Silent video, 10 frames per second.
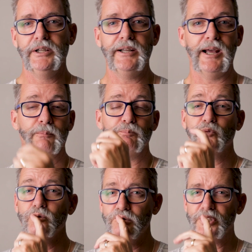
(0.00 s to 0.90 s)
Now,
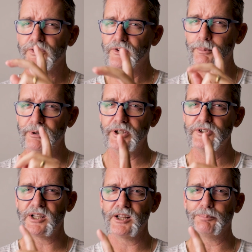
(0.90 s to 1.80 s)
some of these
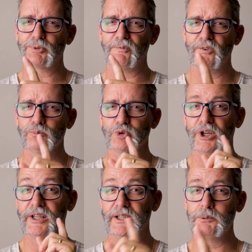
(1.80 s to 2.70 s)
clips are filmed on
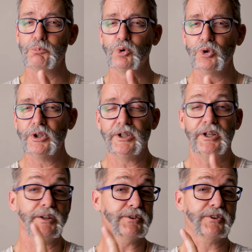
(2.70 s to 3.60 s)
a gimbal
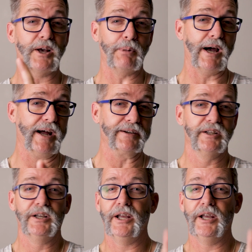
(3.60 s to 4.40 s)
and some aren't.